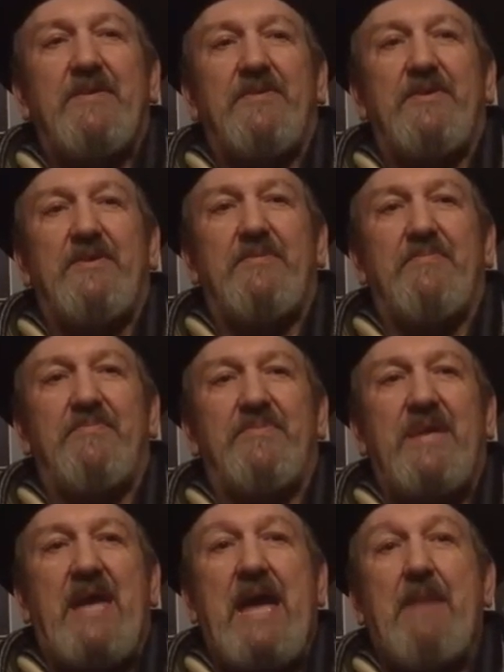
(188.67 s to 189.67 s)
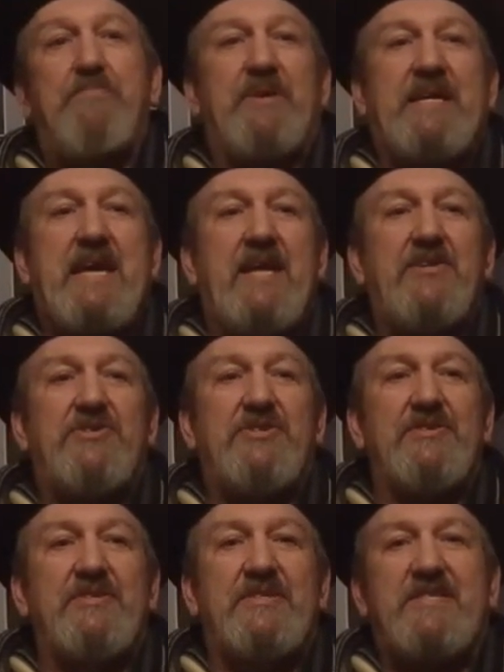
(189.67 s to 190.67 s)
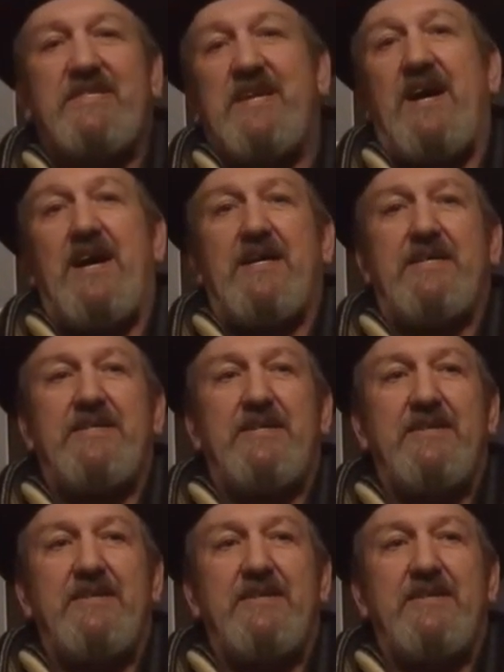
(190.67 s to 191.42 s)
The application sucked.